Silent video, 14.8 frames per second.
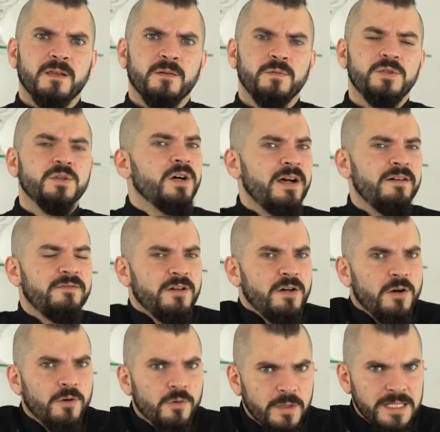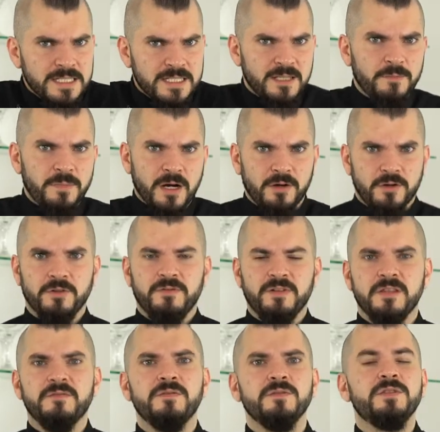We don't have always the power over
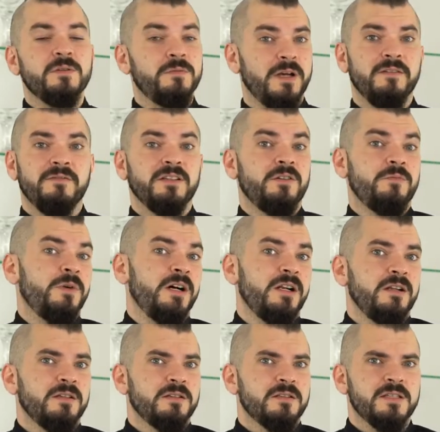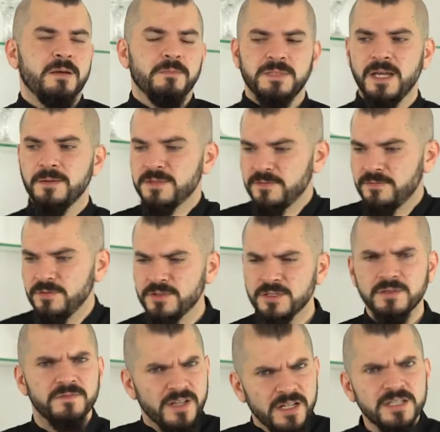the fruits that we have in our bar. Sometimes the fruit is
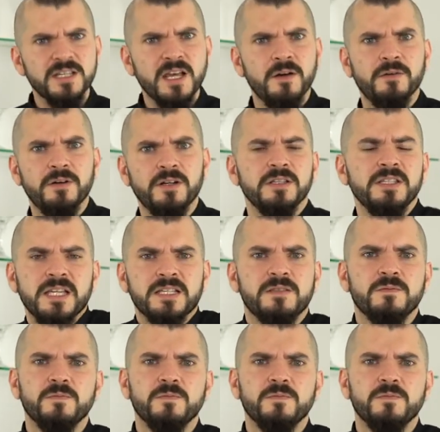very sour. Yes.